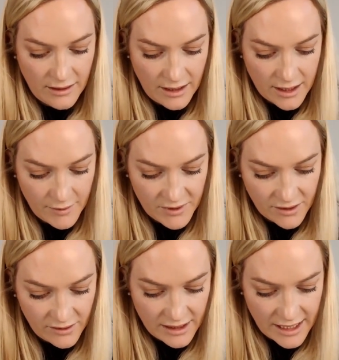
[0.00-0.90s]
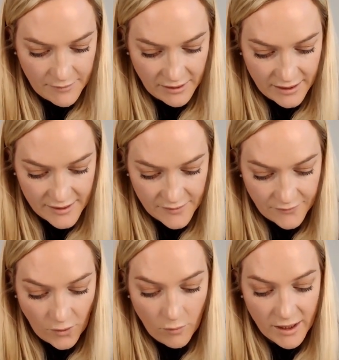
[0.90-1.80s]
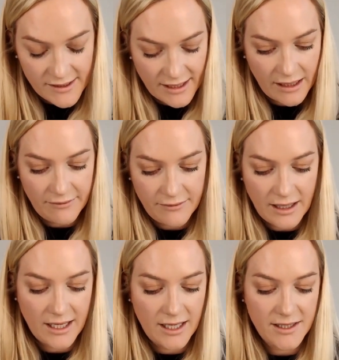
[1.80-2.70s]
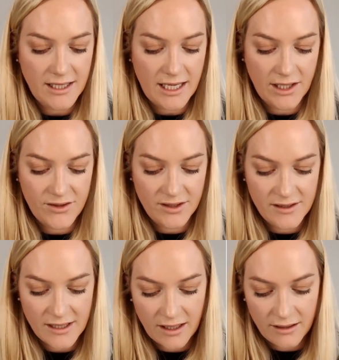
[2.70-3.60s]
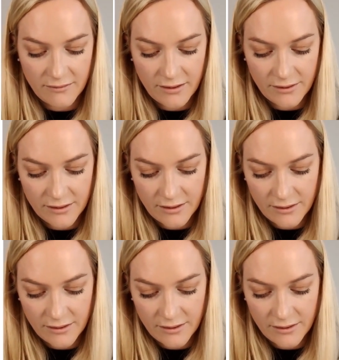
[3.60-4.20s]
and I'm just going to label this for myself as extracellular fluid.